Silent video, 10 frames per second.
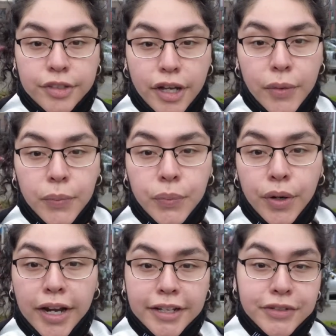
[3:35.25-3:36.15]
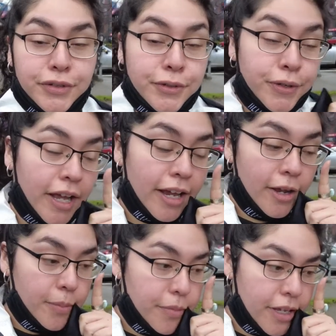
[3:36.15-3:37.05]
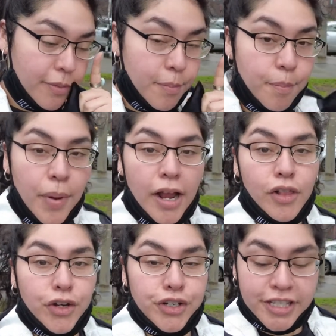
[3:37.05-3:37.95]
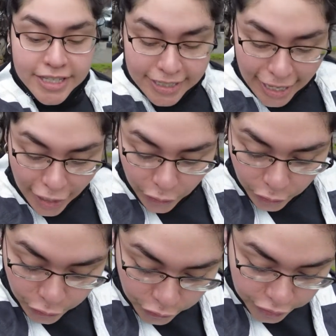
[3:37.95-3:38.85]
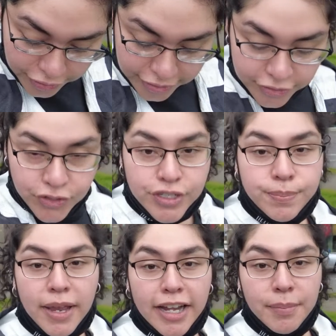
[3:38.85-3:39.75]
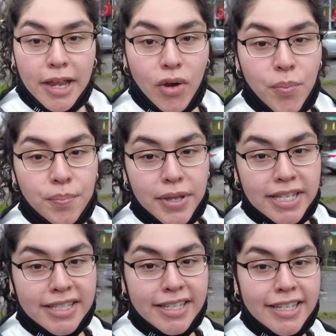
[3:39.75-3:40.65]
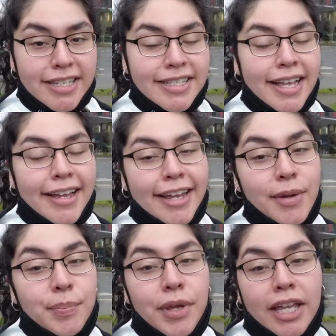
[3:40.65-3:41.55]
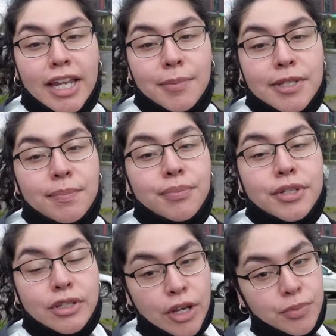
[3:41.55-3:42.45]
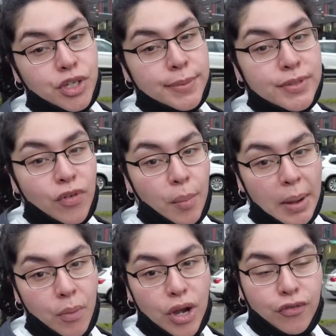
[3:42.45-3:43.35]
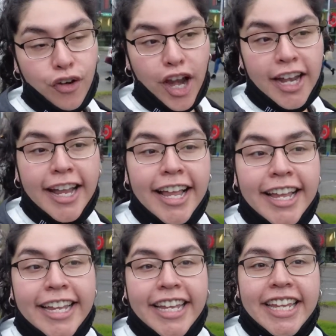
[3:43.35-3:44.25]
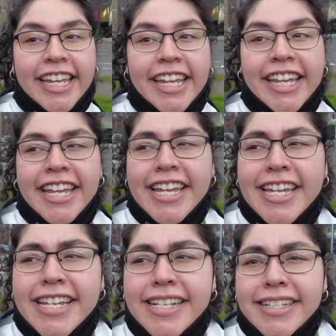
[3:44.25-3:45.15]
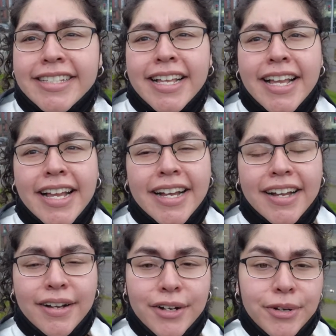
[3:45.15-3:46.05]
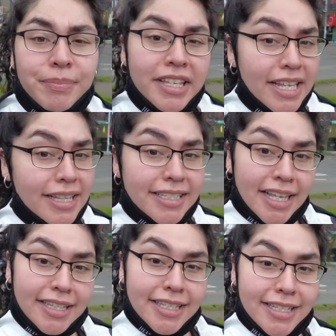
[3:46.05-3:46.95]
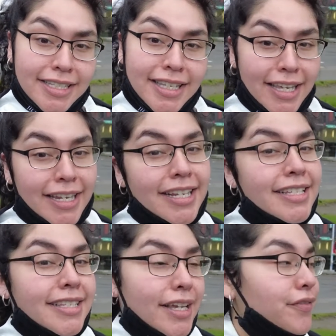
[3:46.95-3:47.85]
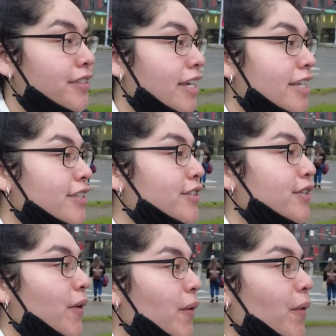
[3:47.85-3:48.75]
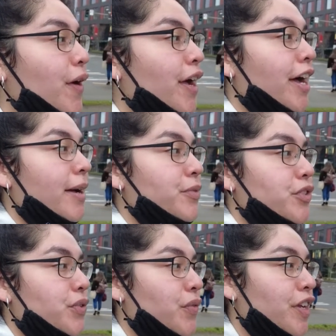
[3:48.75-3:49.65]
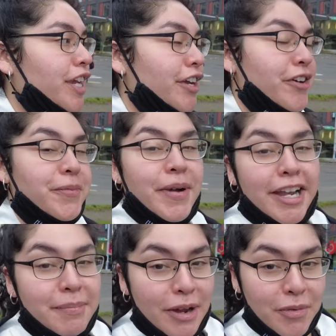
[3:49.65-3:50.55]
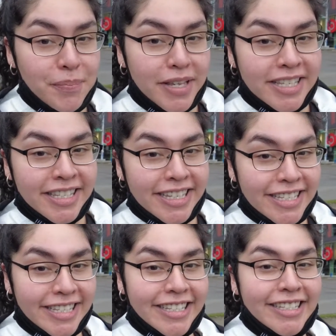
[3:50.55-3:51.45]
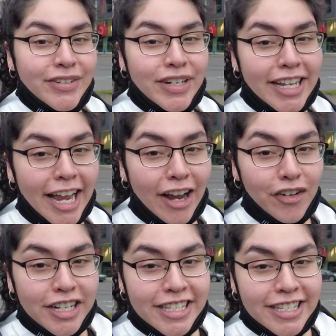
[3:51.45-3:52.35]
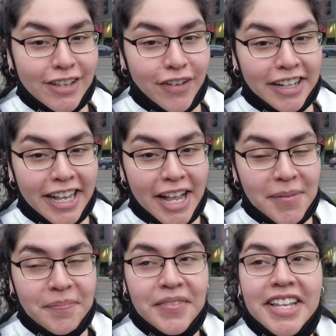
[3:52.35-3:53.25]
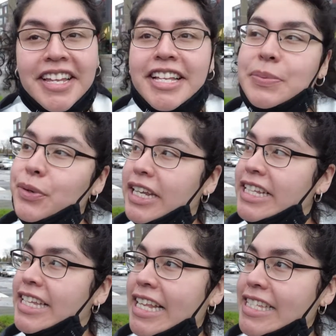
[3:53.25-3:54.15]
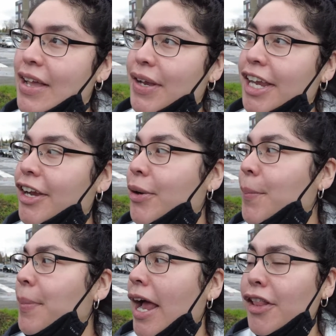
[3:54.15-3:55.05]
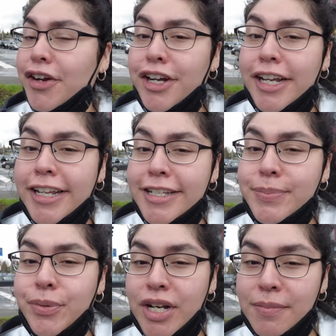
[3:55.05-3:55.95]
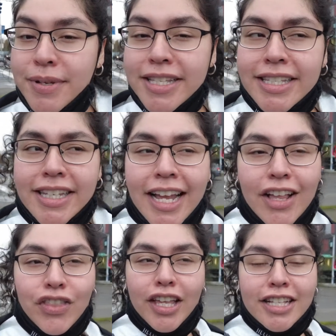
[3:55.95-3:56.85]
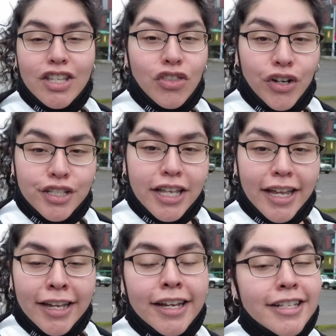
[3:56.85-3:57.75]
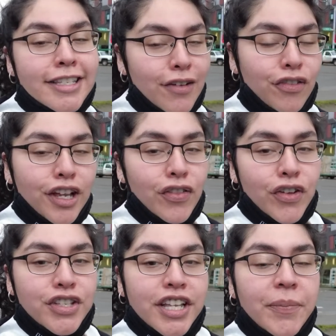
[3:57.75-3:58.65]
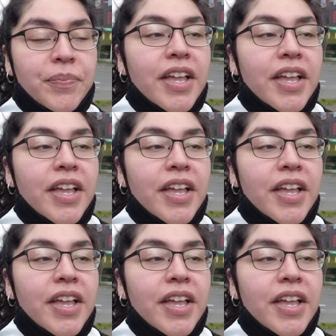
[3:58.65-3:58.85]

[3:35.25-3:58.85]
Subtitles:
Alright, dude. I am in Ballard, Seattle, just minding my own business. I am picking up some prescriptions for my boyfriend. He is... he's at the dentist getting his stuff done, so I'm just over here minding my own business, doing the errands and stuff like that. It's pretty intense out here. Ballard is pretty busy. I think it's a Thursday. It's definitely a Thursday.